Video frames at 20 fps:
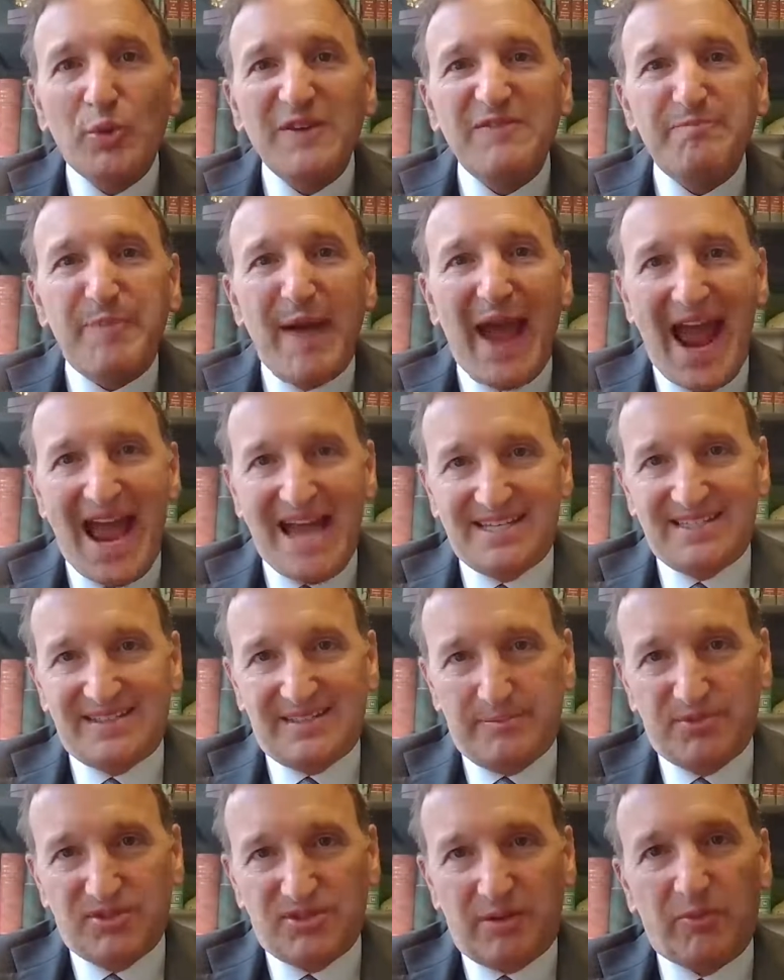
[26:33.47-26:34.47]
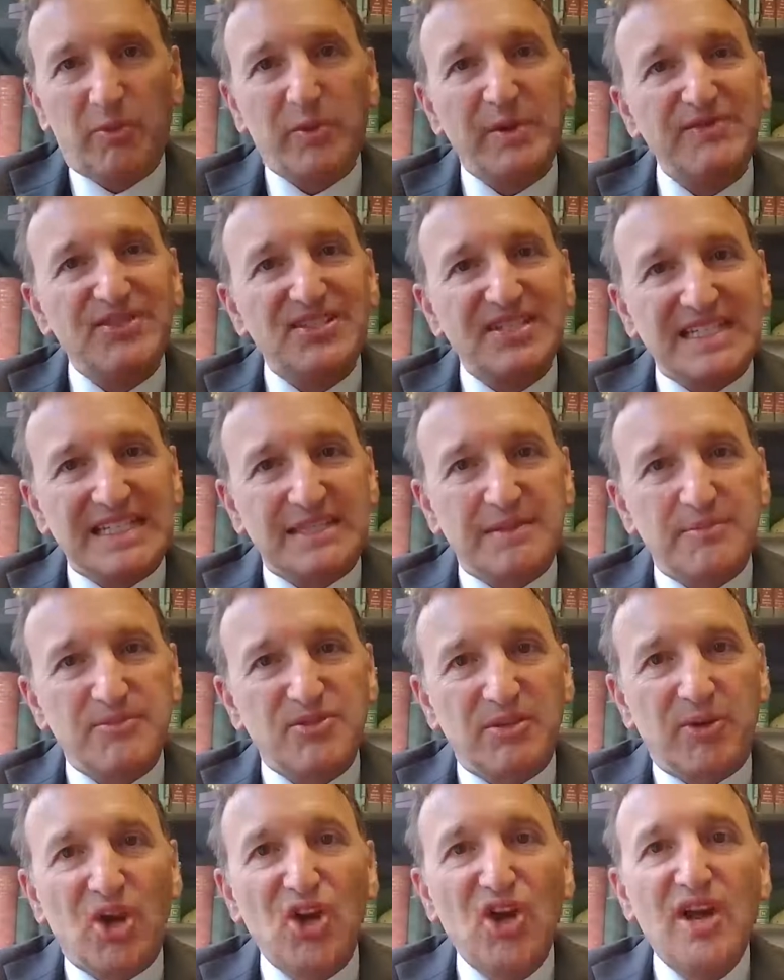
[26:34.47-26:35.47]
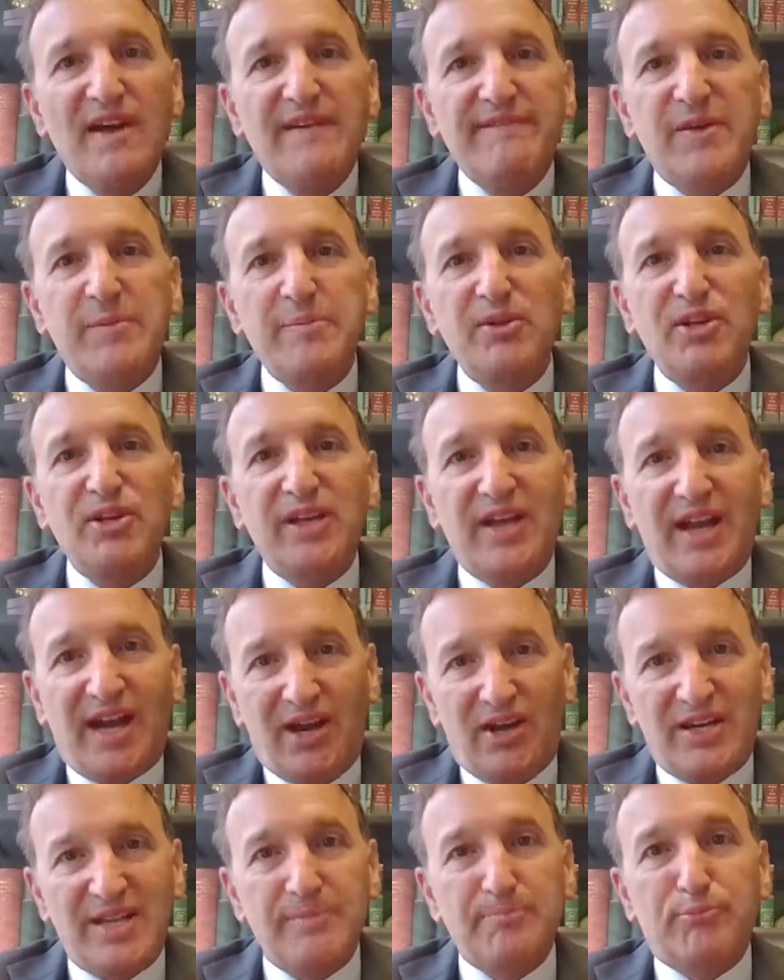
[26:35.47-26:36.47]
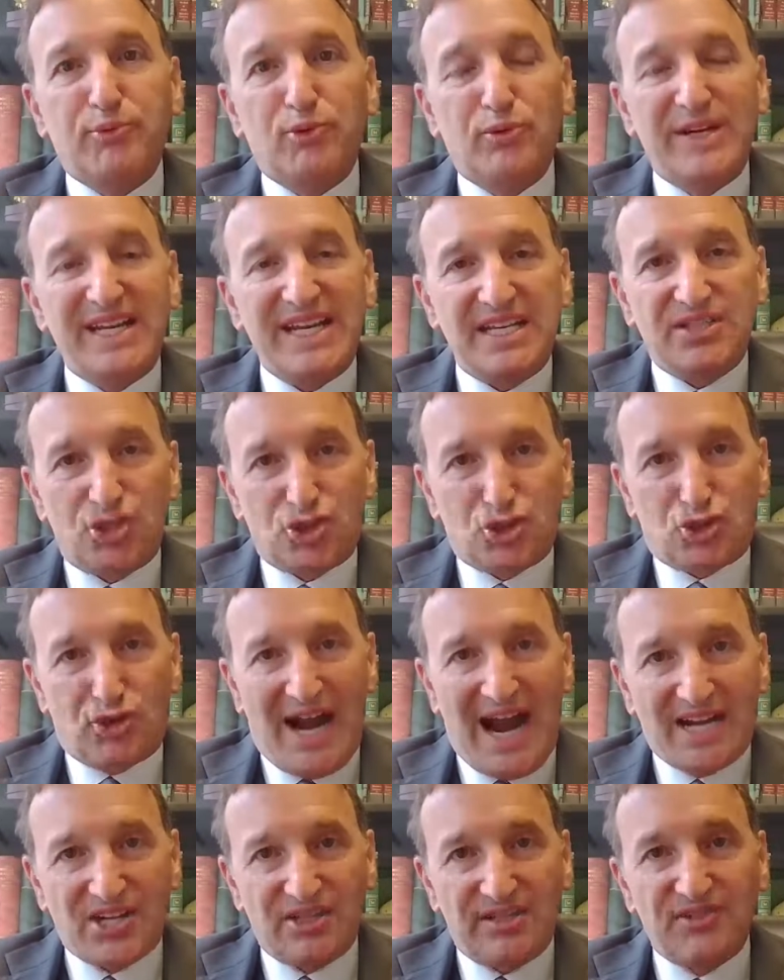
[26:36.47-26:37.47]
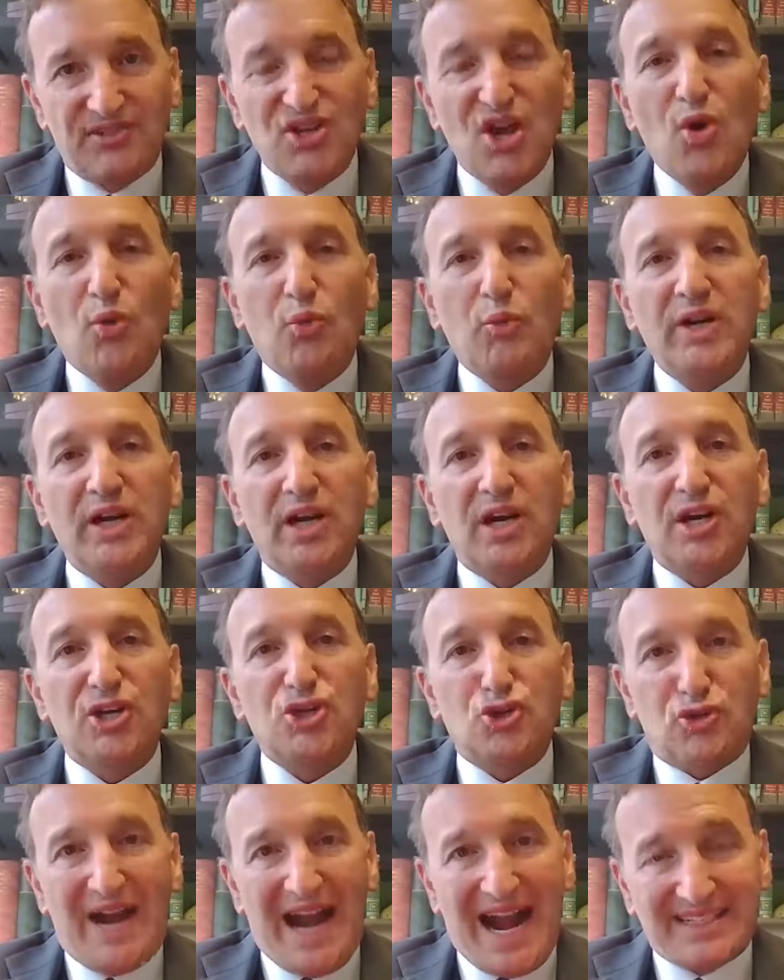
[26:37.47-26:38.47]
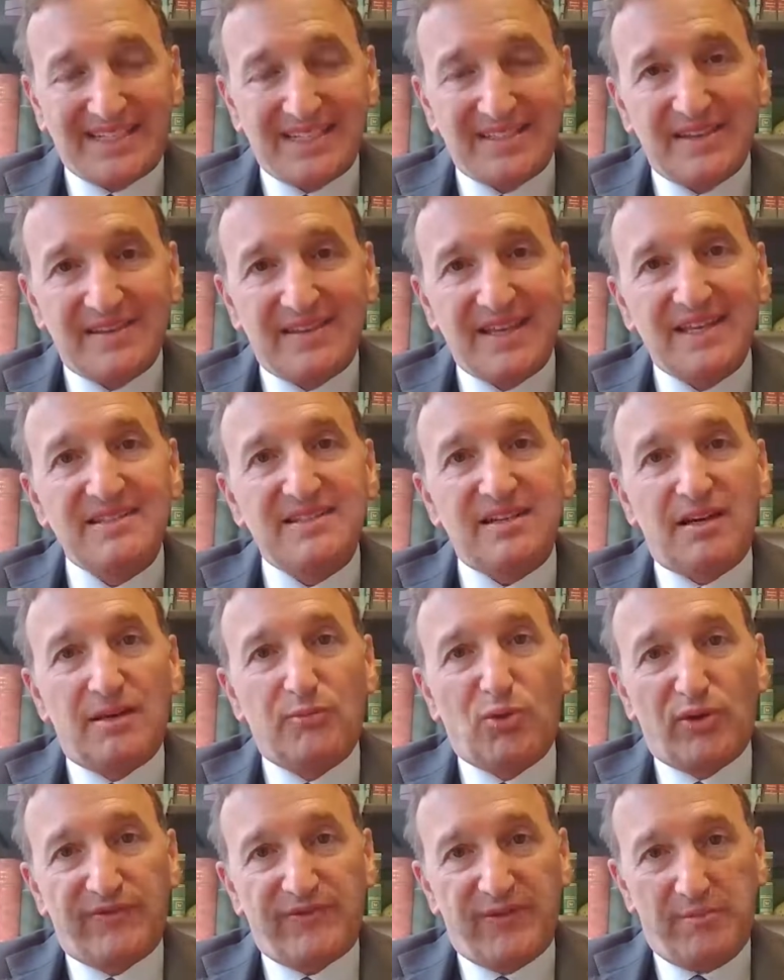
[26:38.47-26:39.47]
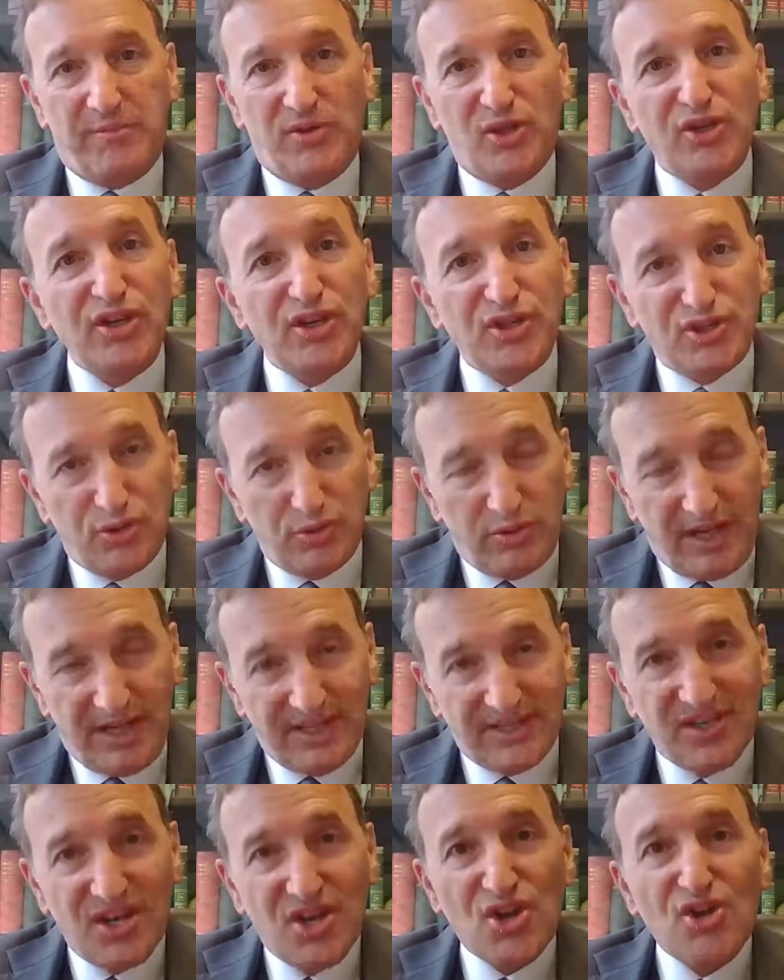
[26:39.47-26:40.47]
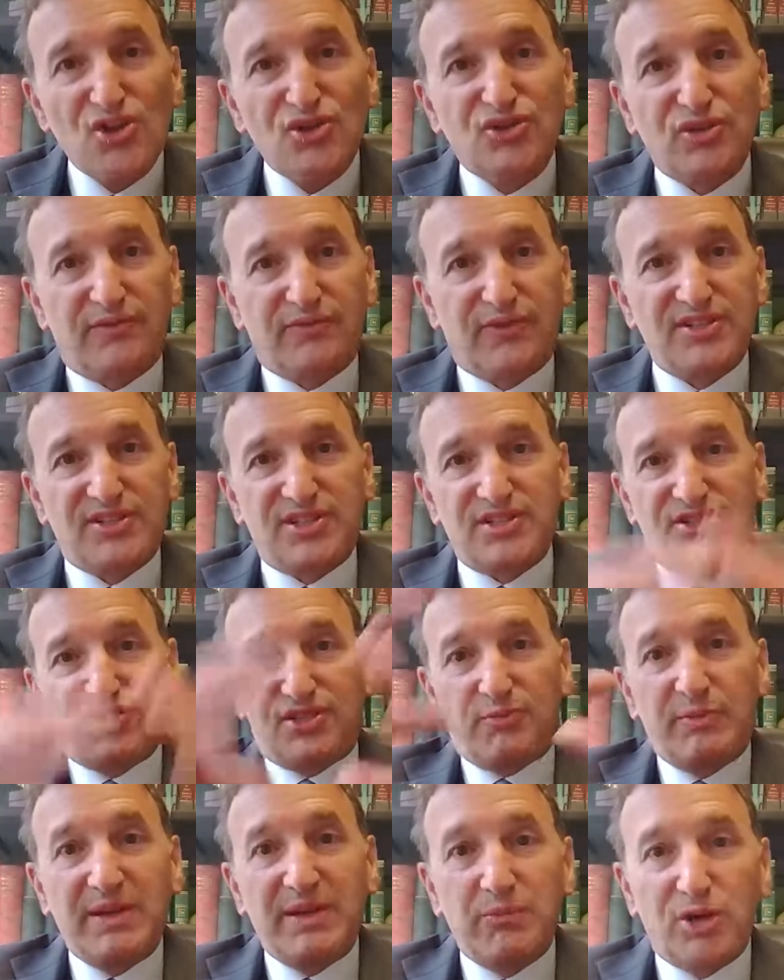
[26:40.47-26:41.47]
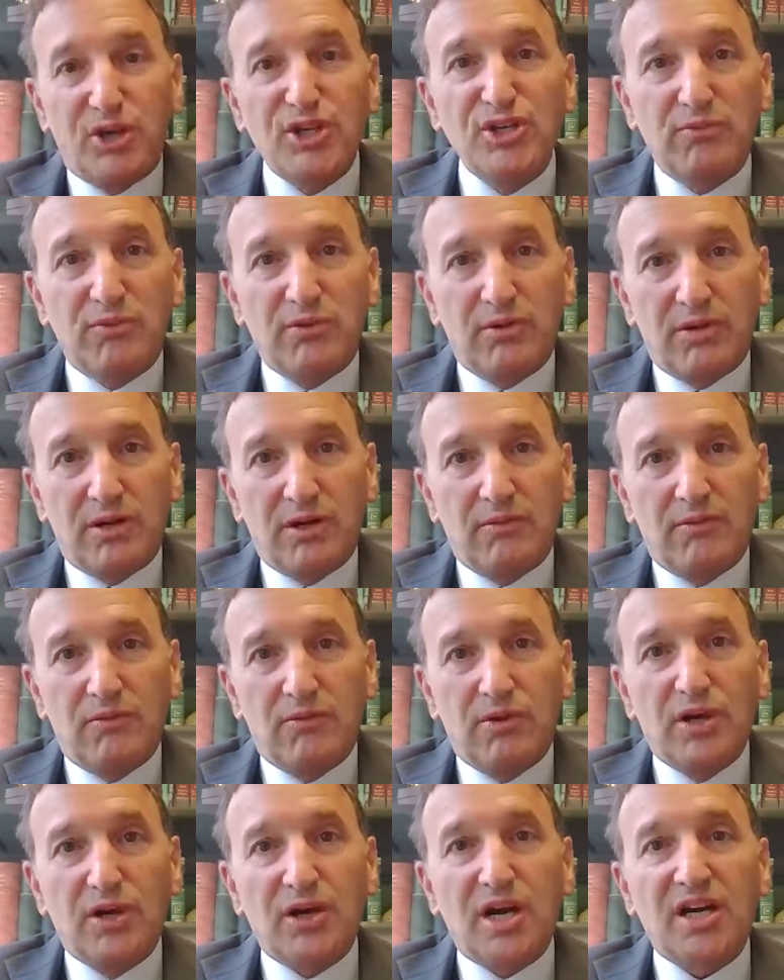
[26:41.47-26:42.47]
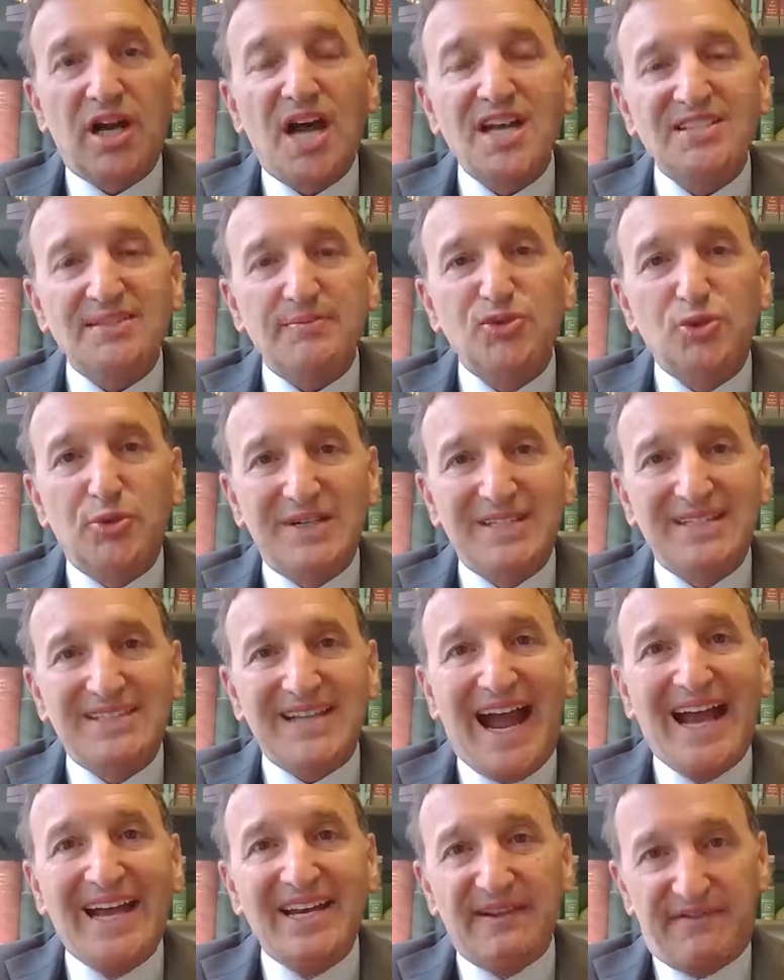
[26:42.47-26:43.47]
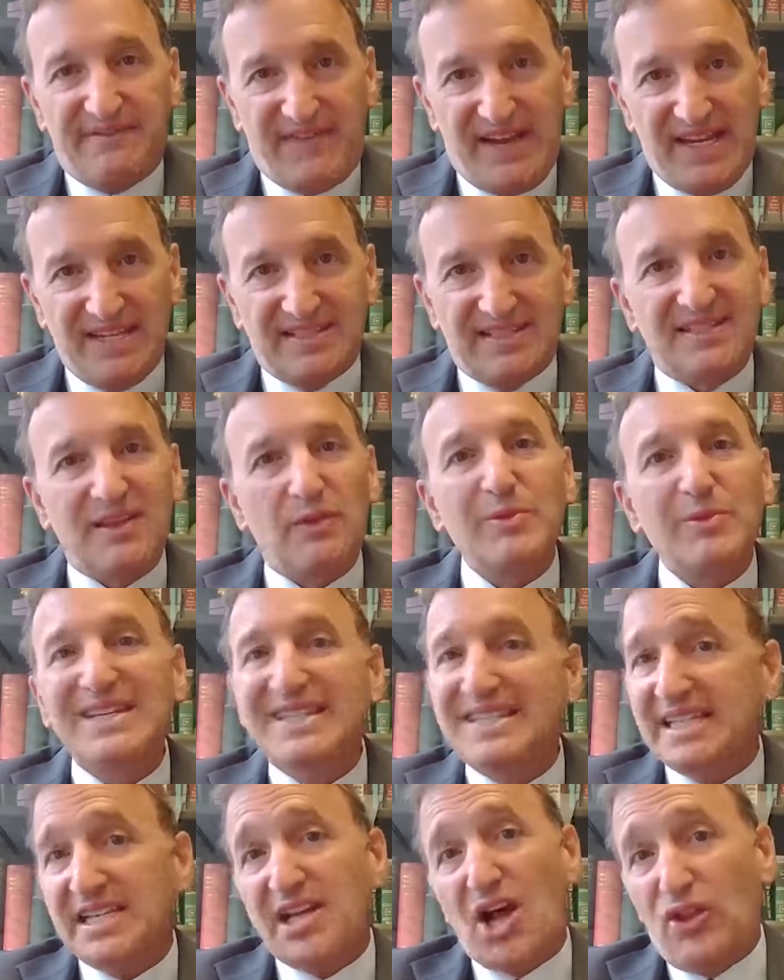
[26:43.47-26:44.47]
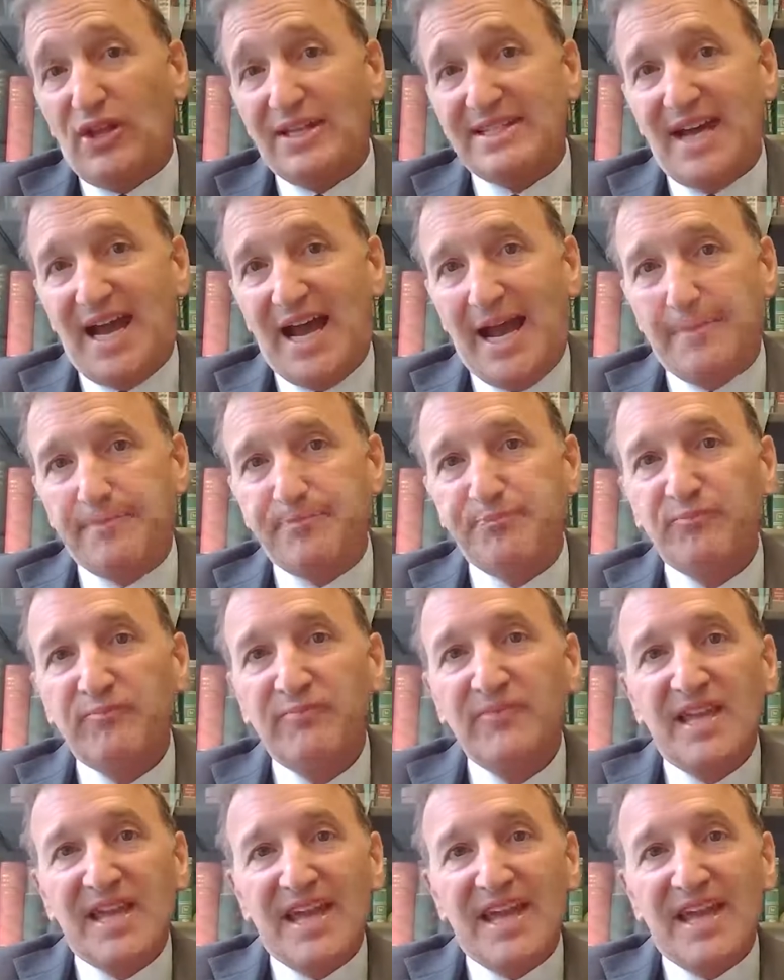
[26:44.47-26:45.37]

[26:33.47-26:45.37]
We've passed them somewhere. We've seen them somewhere. Familiarity breeds attractionness. We are attracted to things that are more familiar to us. So, for instance, we're accustomed to a diet of faces that we see all the time.